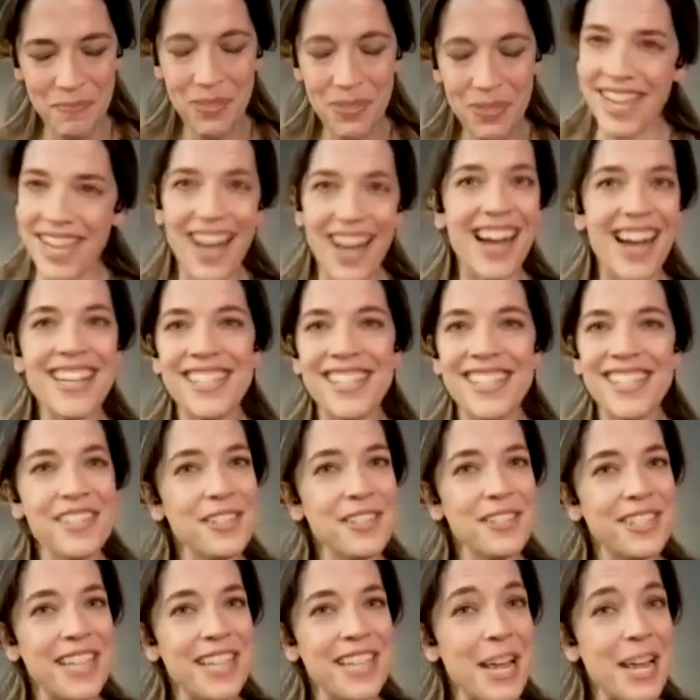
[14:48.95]
See, I
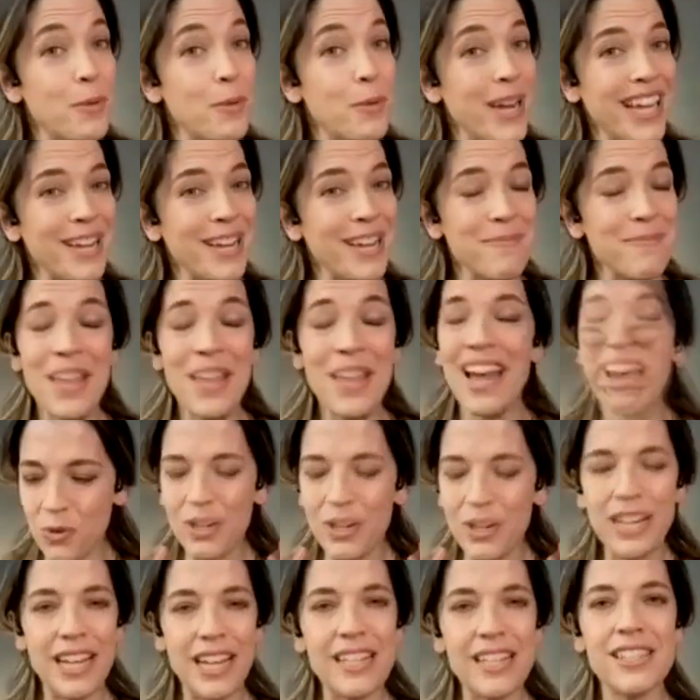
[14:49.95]
still say we. It's its
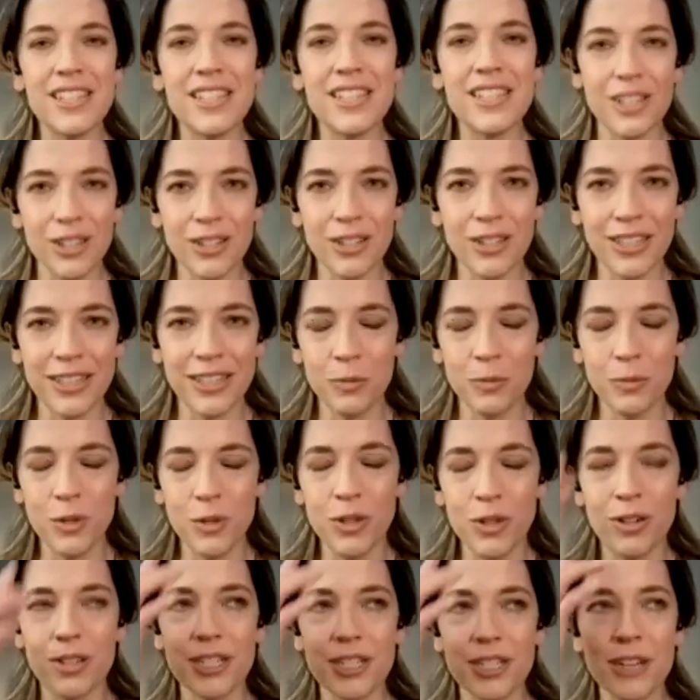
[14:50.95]
own insular little
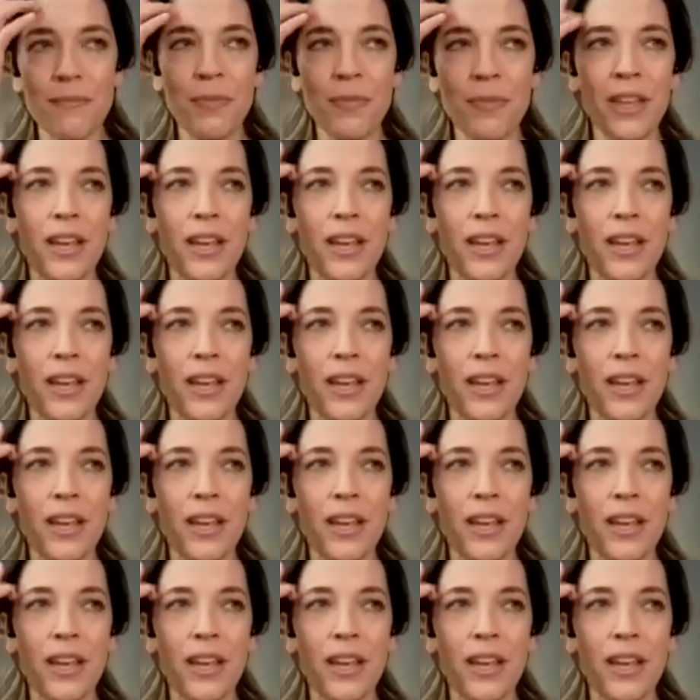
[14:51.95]
world.